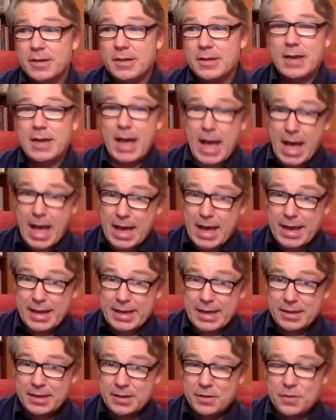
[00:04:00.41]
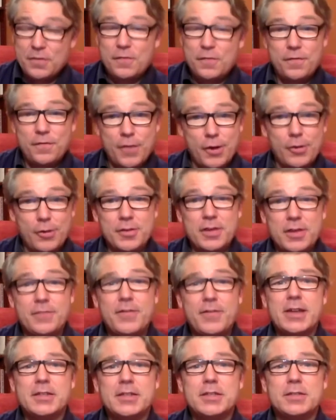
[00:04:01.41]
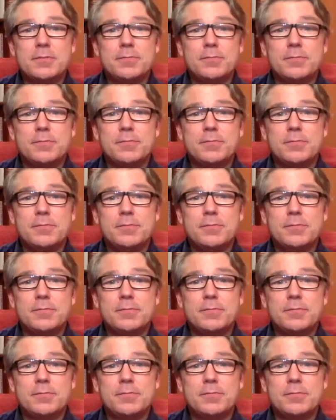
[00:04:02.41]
I follow the advice.